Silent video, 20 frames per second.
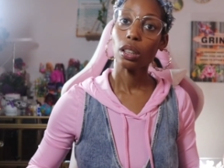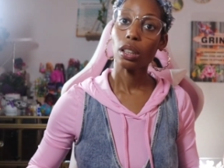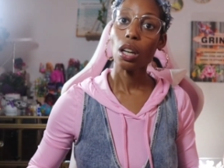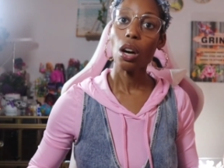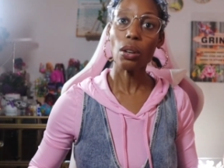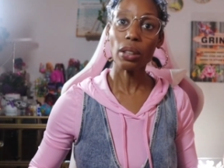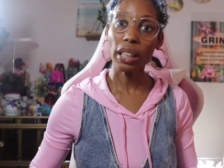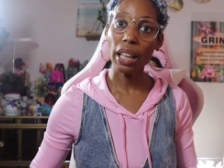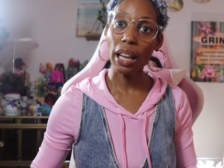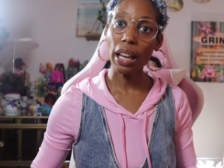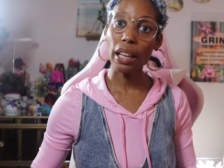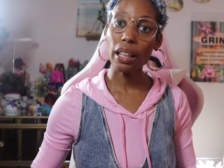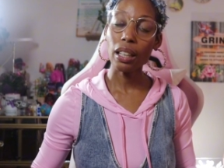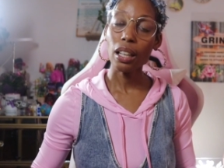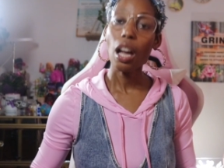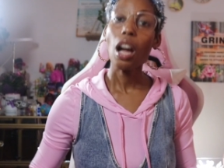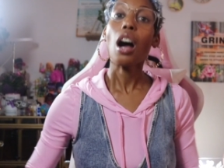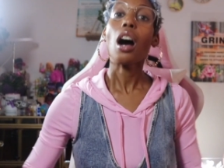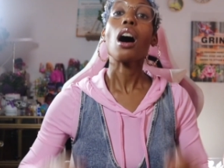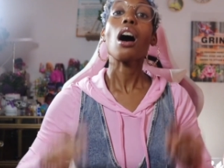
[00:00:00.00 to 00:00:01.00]
Okay?
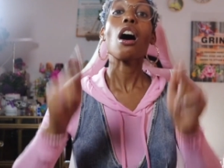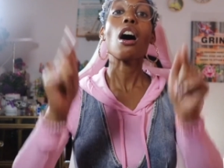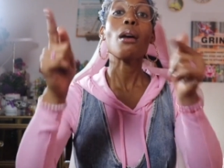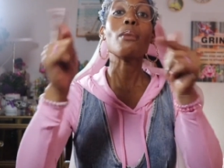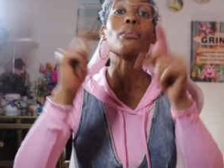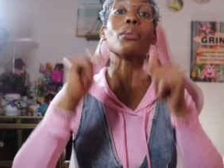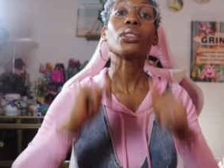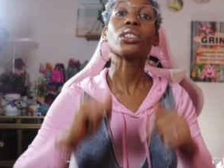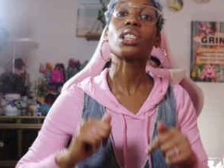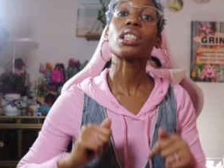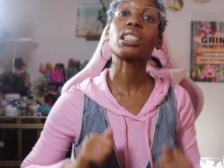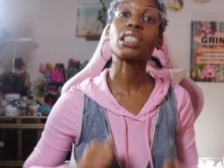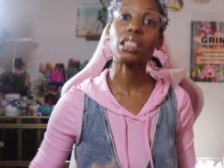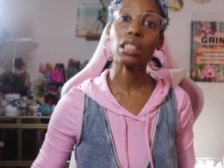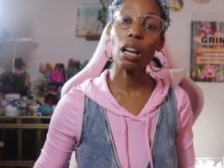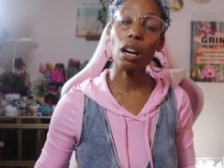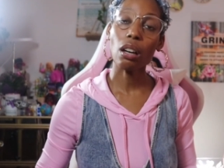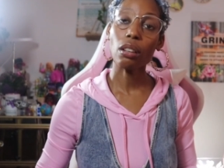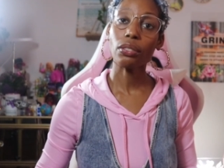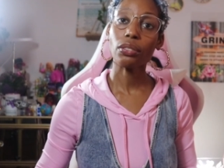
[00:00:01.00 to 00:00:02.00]
Humble
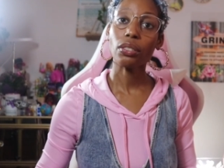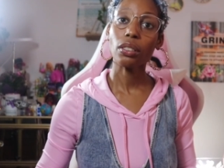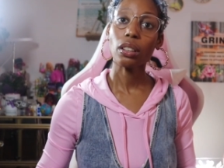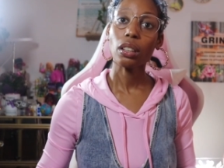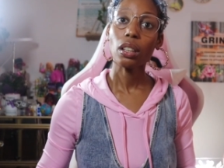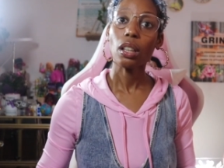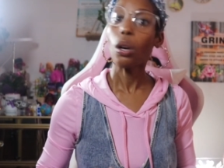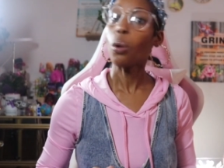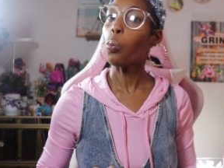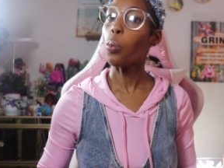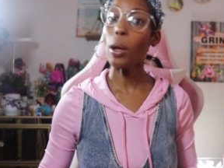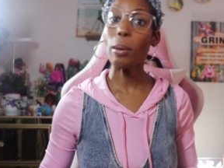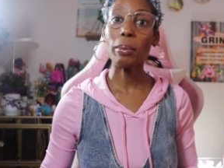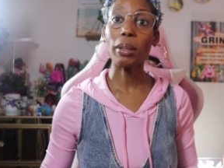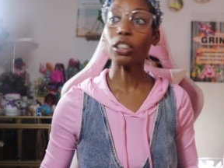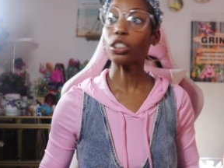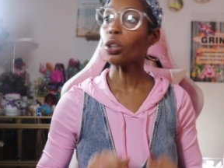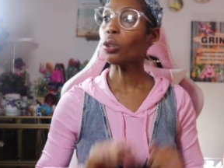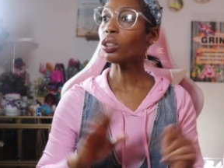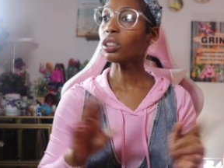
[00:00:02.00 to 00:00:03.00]
yourself.
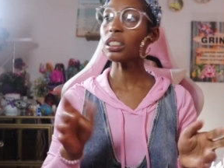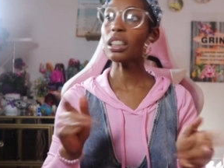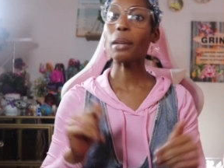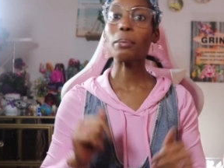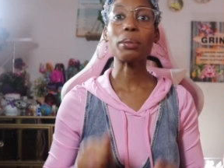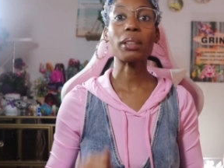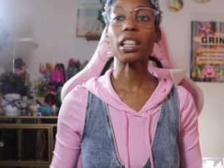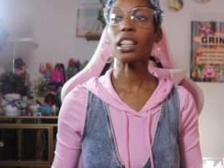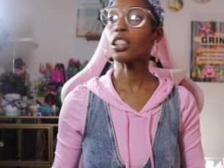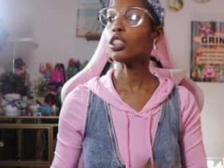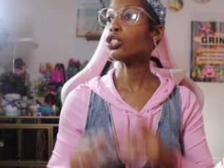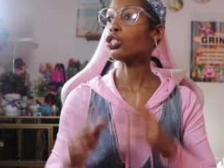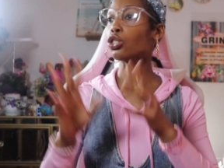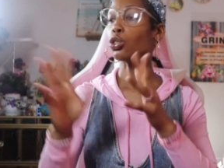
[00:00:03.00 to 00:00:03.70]
Women, don't think because